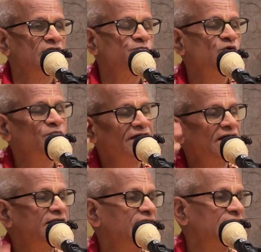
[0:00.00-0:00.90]
If you have a
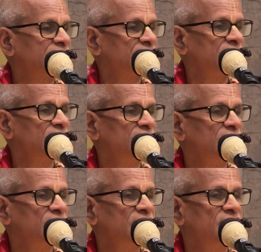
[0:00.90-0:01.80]
headache,
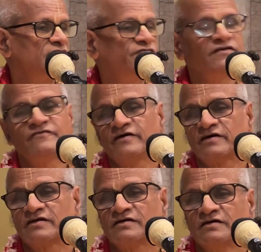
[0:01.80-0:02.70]

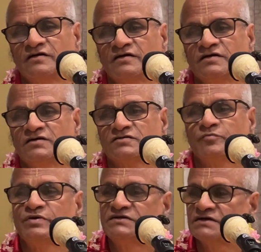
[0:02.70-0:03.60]
fever,
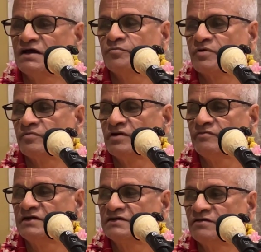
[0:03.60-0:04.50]
some physical
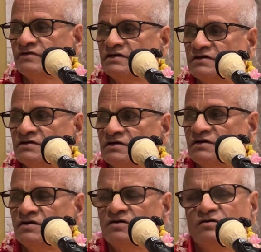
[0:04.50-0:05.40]
problem, little bit,
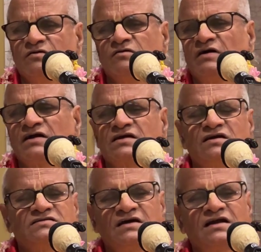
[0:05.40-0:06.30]
oh, I
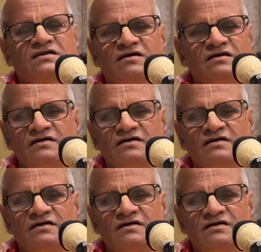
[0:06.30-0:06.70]
cannot chant.